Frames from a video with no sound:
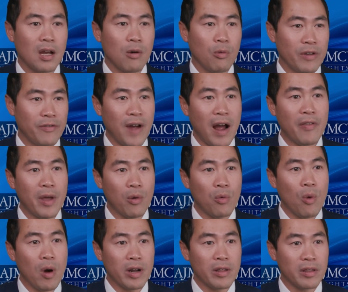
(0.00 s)
We found that
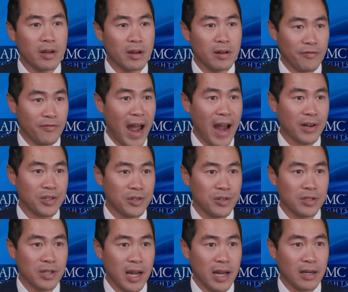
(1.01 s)
one of the
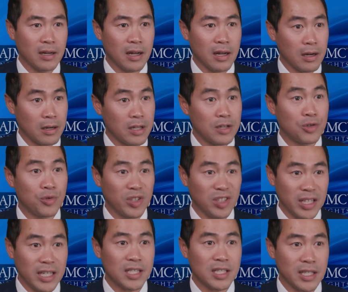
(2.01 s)
factors that is
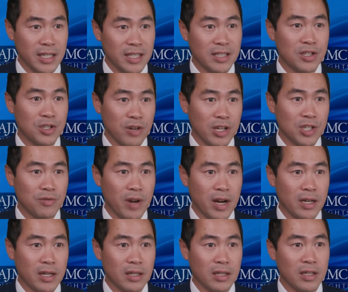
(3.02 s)
released in a distressed
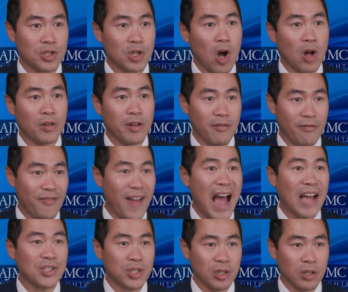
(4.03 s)
retina is called
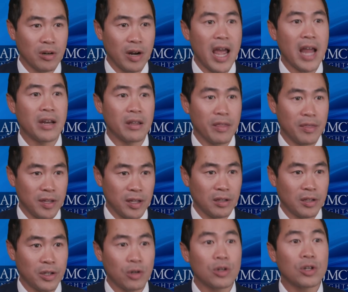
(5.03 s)
vascular
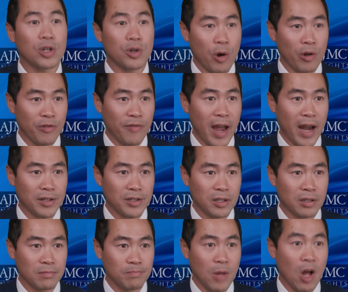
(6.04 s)
endothelial growth factor,
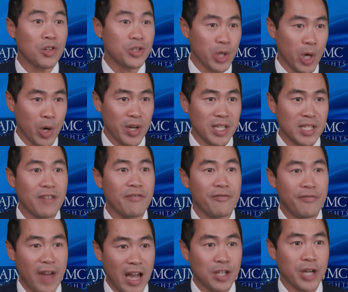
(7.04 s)
also known as
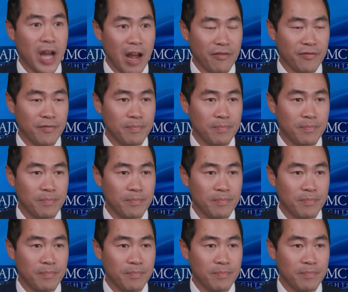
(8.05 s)
VEGF.